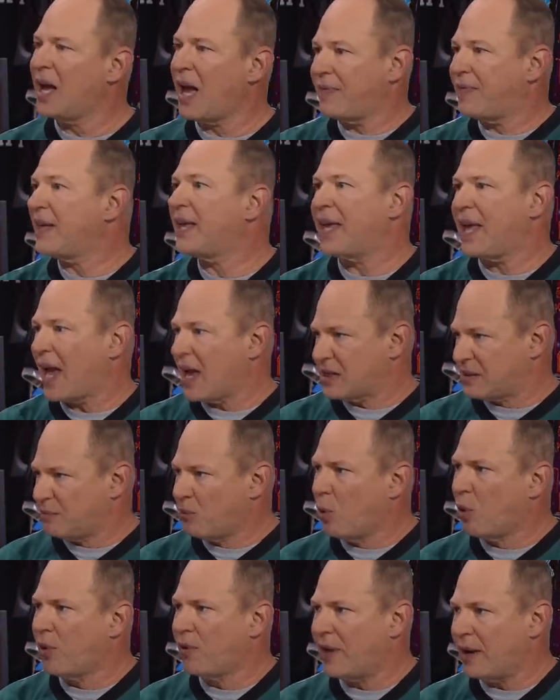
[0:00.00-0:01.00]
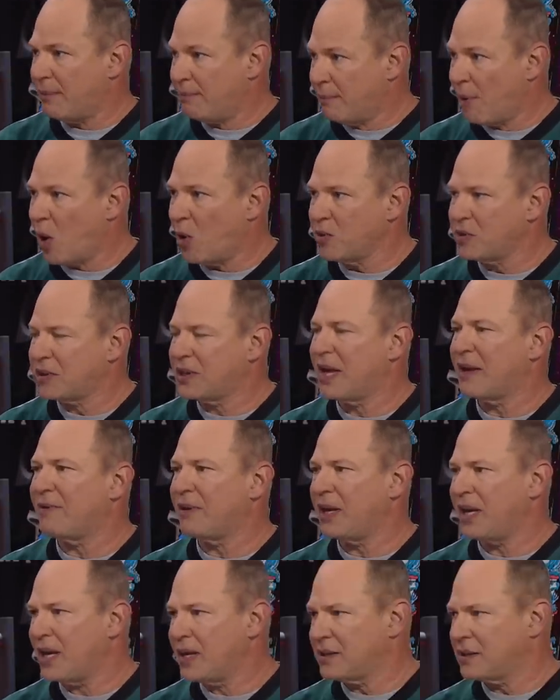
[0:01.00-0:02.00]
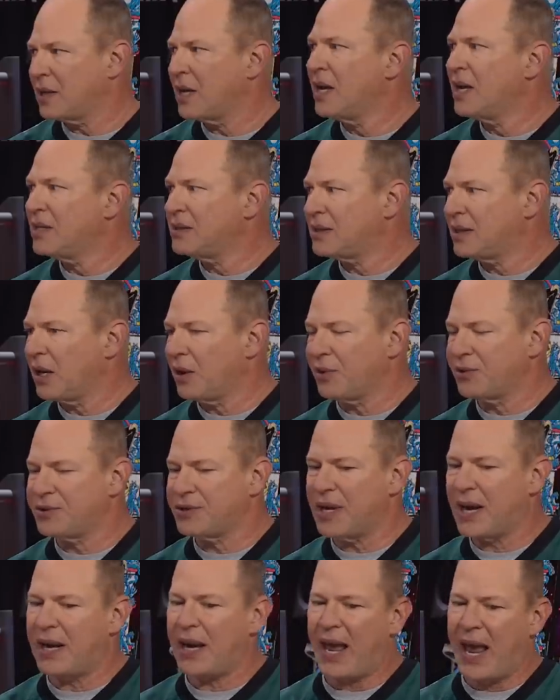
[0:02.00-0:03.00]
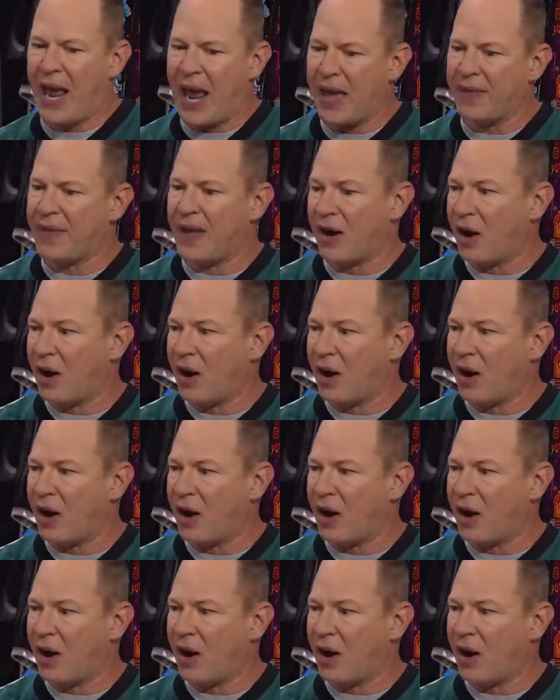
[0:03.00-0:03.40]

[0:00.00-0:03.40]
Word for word: I think he has more than most given his skill set and